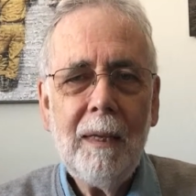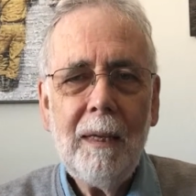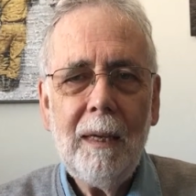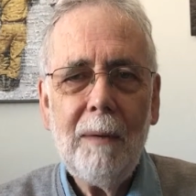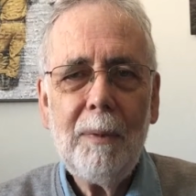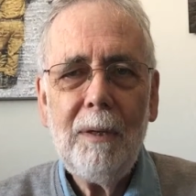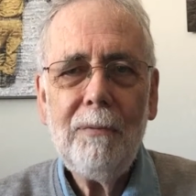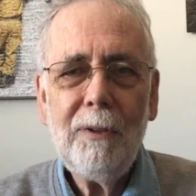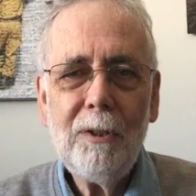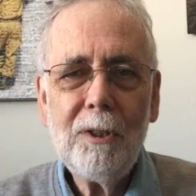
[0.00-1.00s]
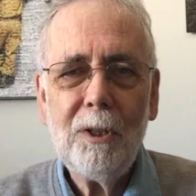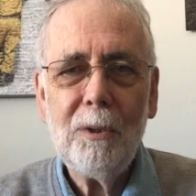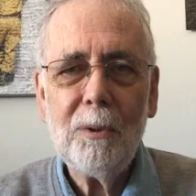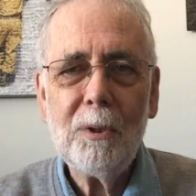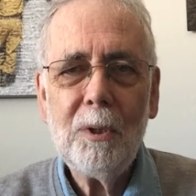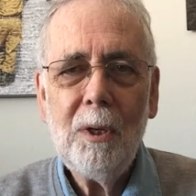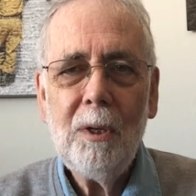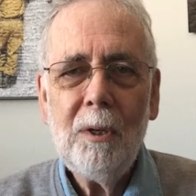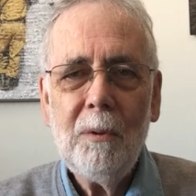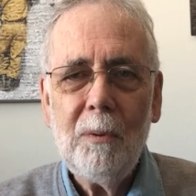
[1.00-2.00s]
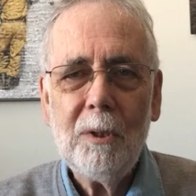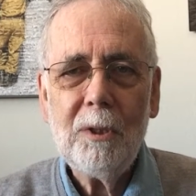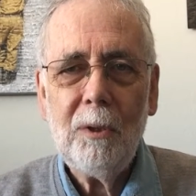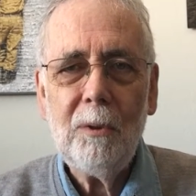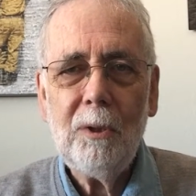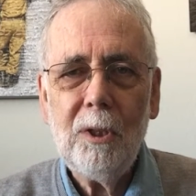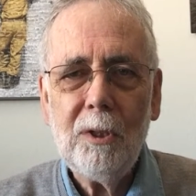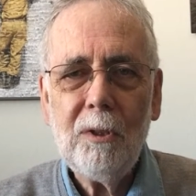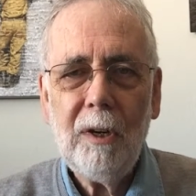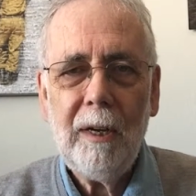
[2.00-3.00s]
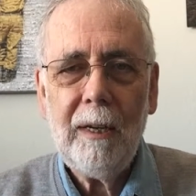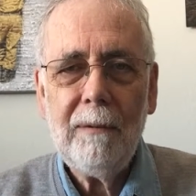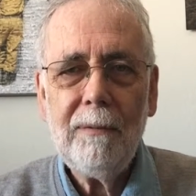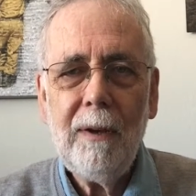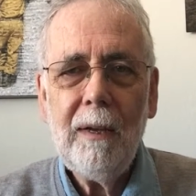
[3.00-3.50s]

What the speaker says: How many foxholes were soldiers' grave?